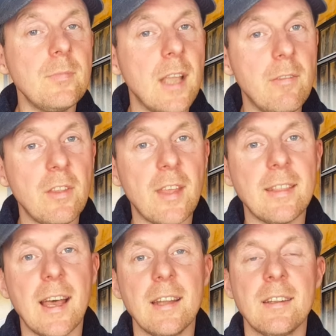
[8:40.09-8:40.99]
Having
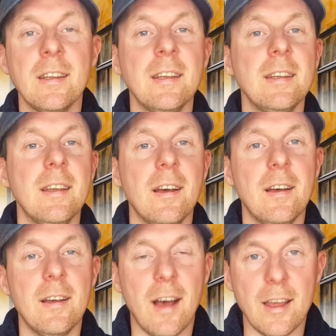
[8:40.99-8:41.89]
said that,
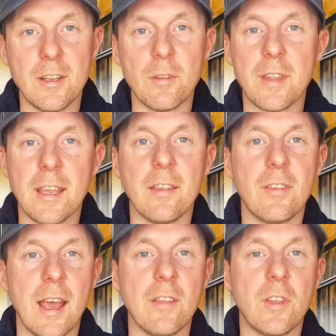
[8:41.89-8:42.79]
I don't think
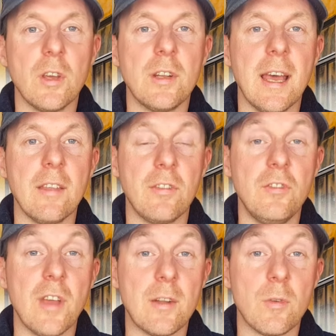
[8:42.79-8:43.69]
it's as good as
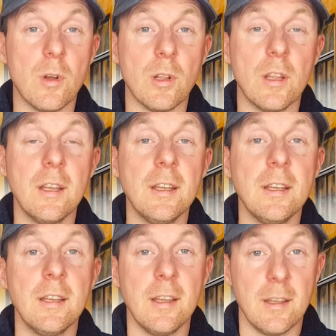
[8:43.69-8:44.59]
General
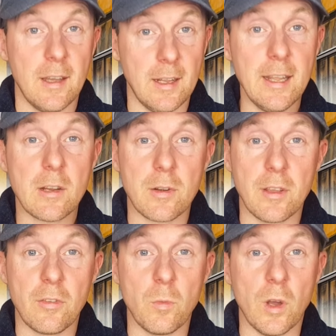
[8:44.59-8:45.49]

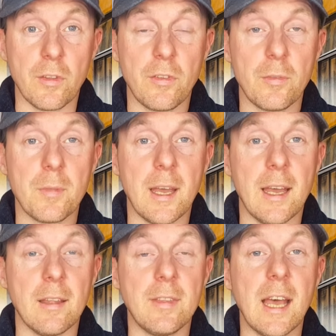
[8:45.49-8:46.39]
Licorice was.
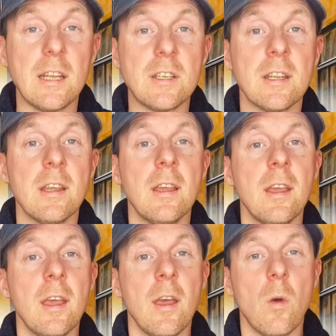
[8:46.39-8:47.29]
That
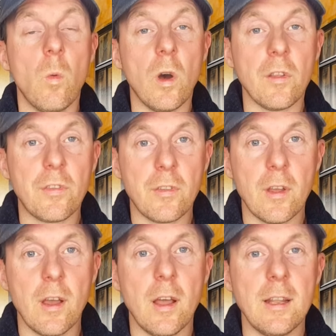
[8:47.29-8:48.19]
was
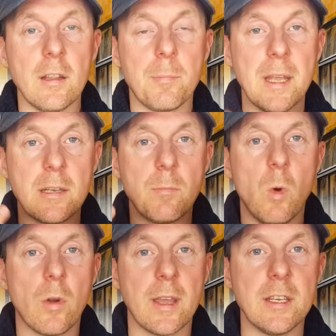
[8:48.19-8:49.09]
a little bit
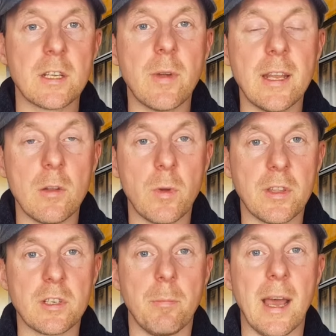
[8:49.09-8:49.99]
more integrated with
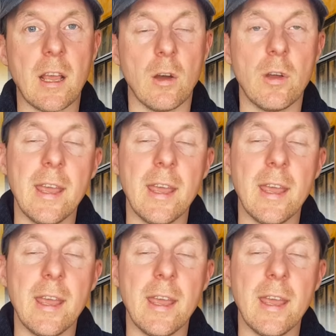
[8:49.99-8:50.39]
the tobacco.